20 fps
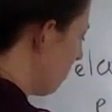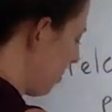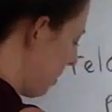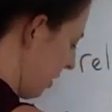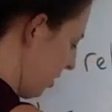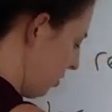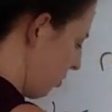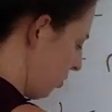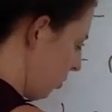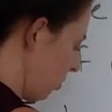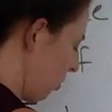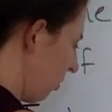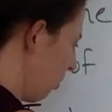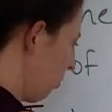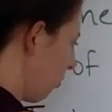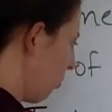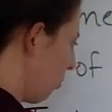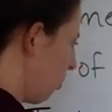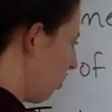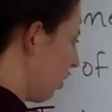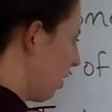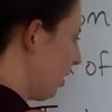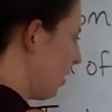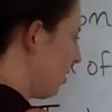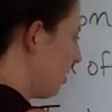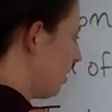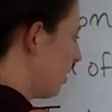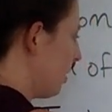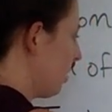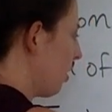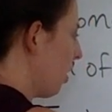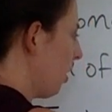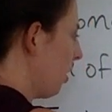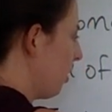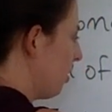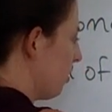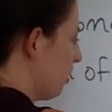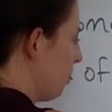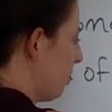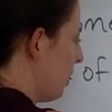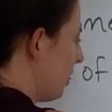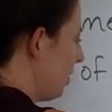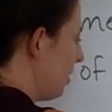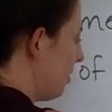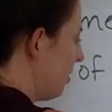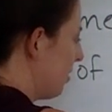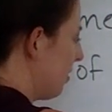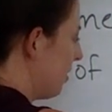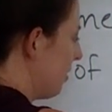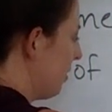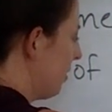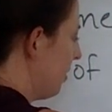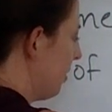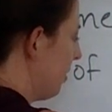are being sold for $10 a piece.